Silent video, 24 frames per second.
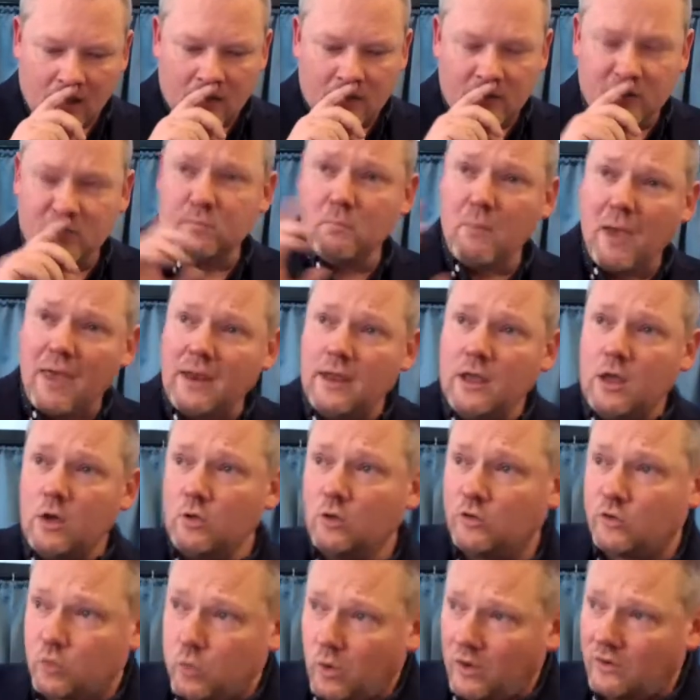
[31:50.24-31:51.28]
There's many who
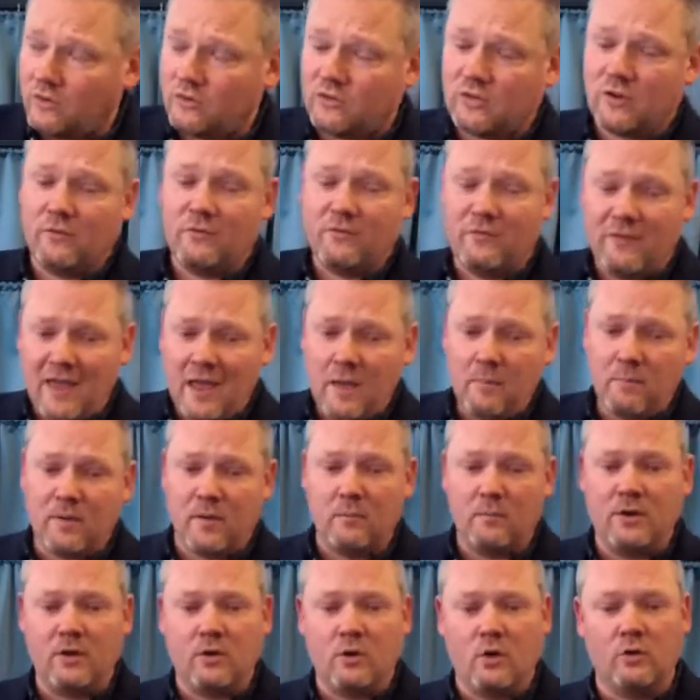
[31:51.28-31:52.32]
switch to
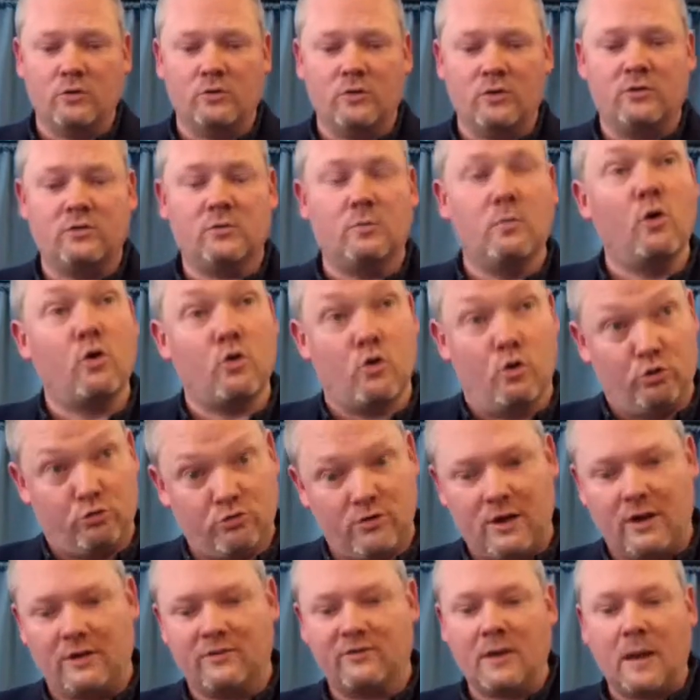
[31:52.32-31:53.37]
vaping because it's more
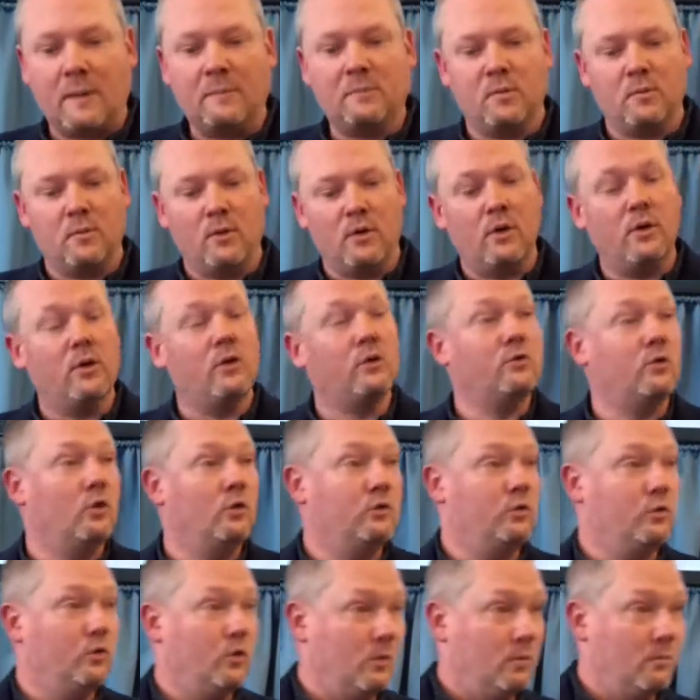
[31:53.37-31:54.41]
culturally acceptable, and it's
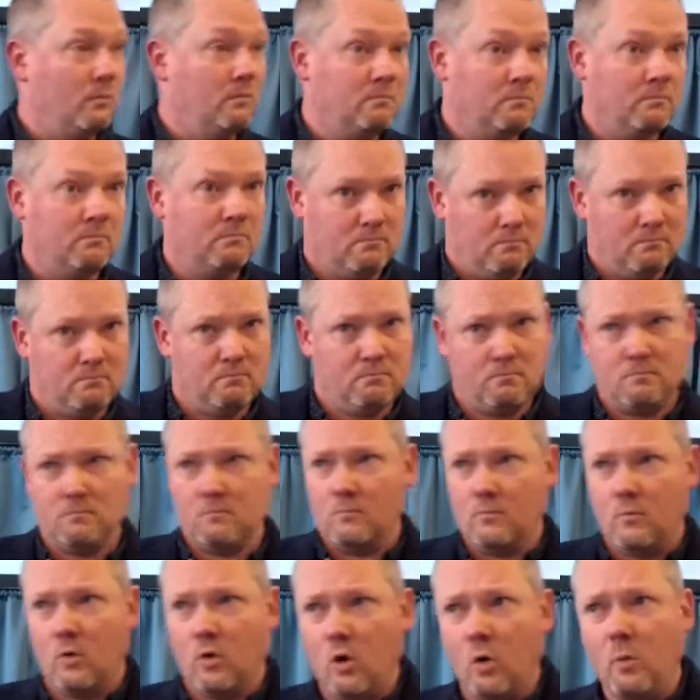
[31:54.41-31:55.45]
also
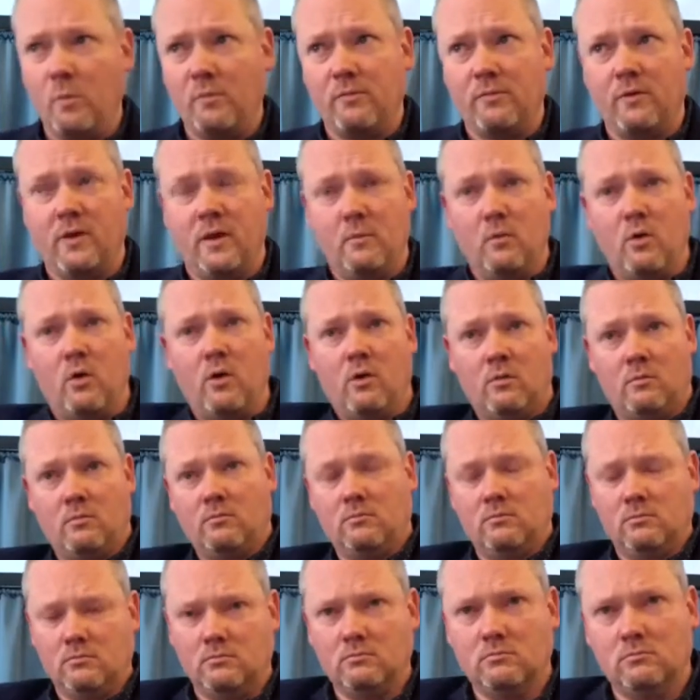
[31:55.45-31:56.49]
hopefully
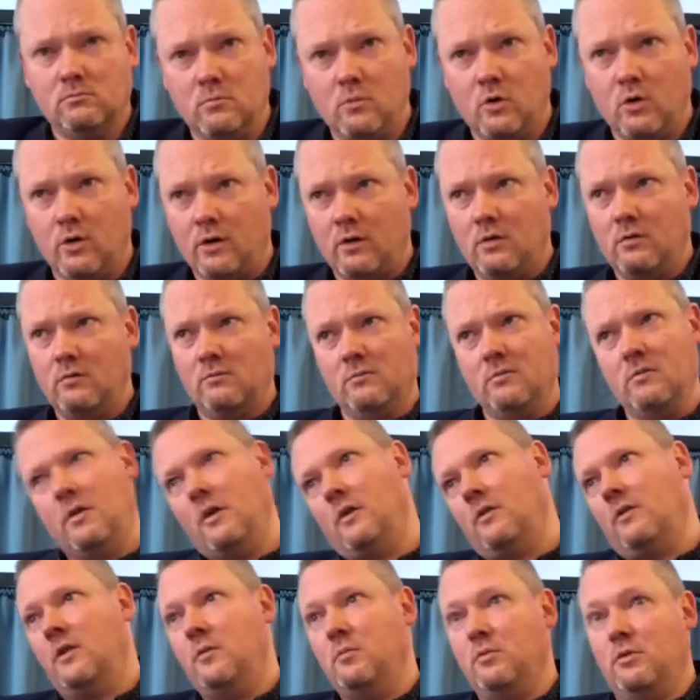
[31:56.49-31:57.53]
more
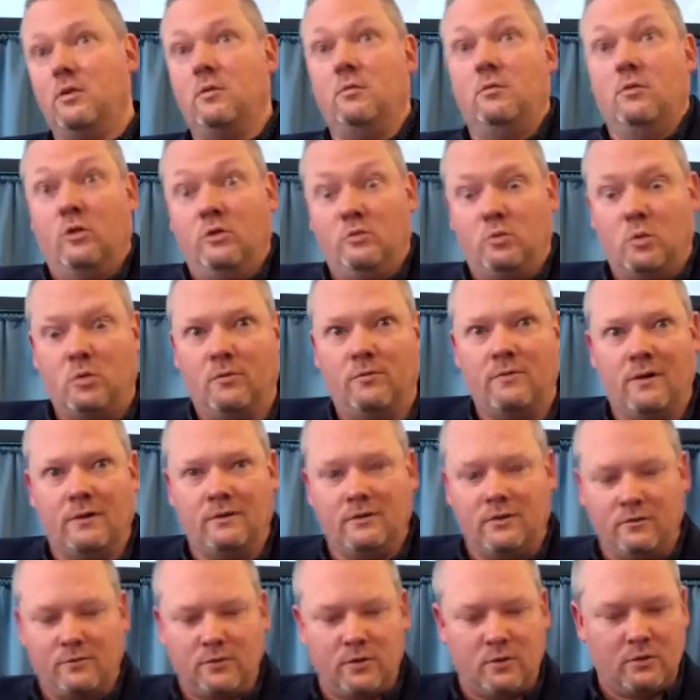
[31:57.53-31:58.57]
healthy, but who knows what we'll find
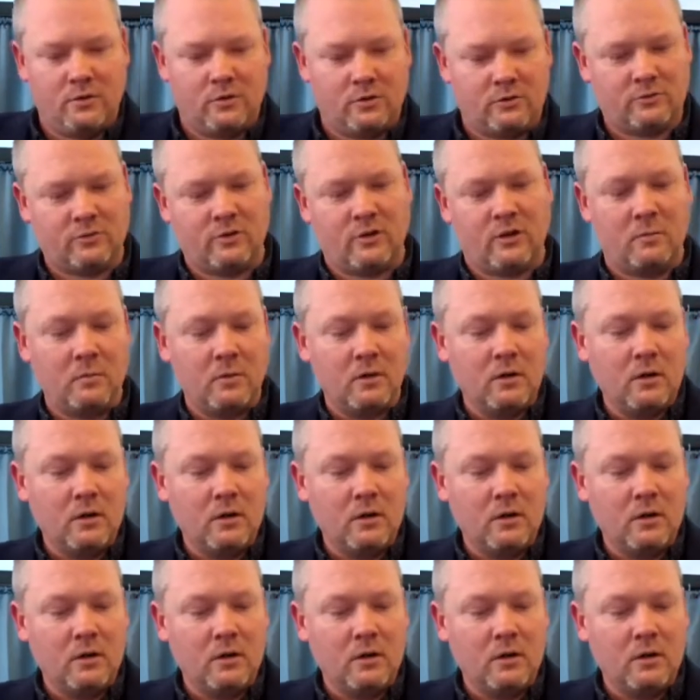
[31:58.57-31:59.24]
in a few years' time,